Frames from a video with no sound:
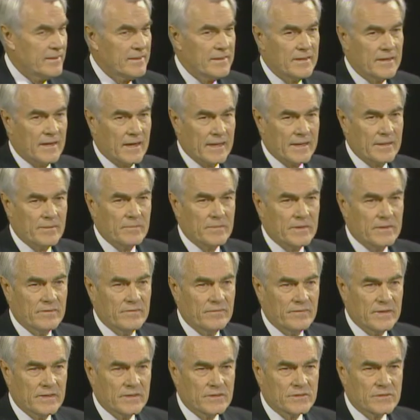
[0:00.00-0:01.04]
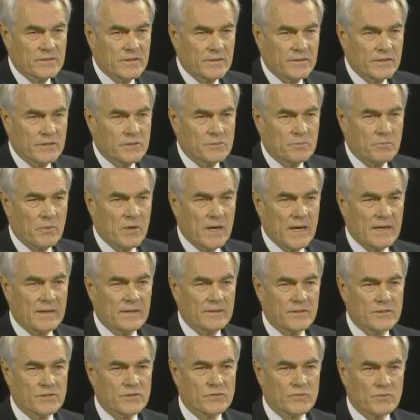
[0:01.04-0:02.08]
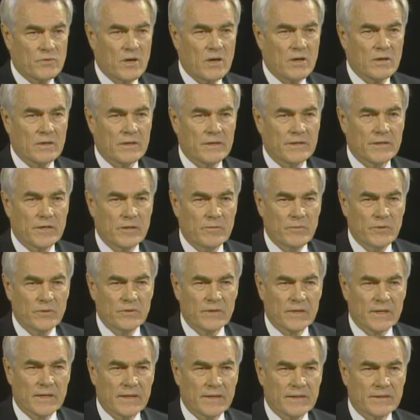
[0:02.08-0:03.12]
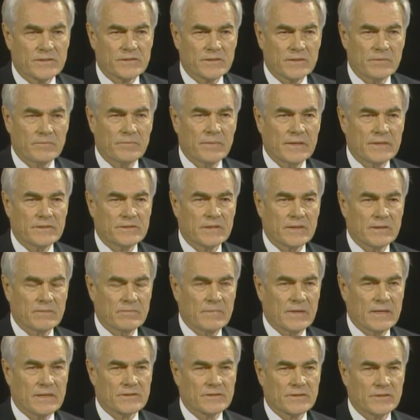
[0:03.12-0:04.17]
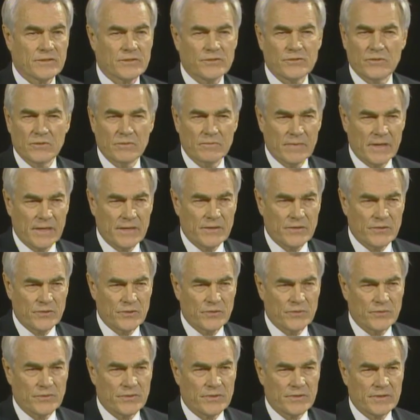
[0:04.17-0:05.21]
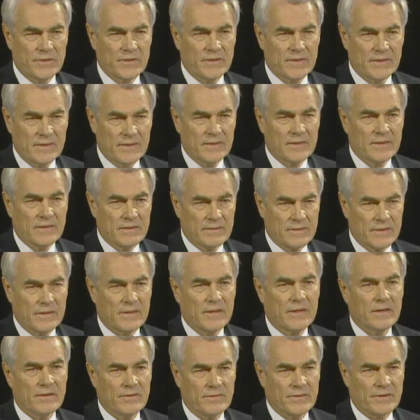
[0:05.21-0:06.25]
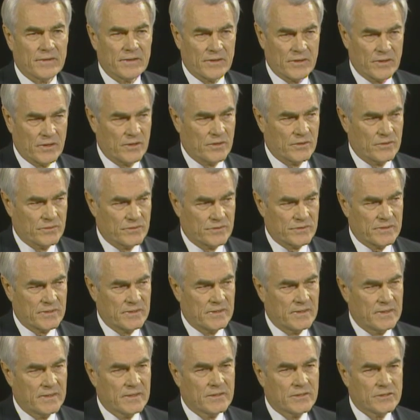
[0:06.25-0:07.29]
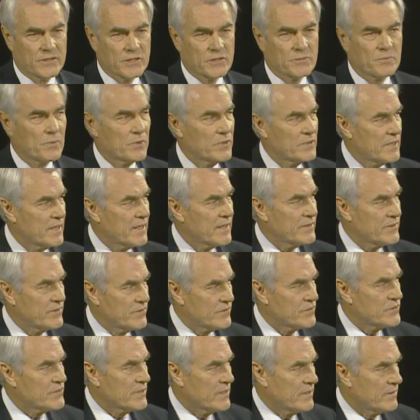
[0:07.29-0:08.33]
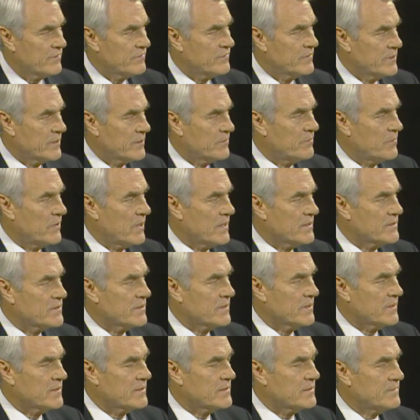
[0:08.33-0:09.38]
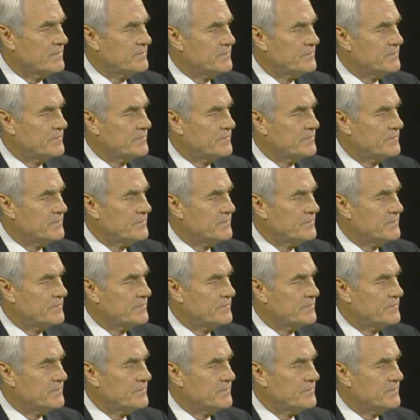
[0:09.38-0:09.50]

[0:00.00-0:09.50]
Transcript: I am convinced that this practice strongly communicates the basic message to many youth that anything goes, just protect yourself in the process.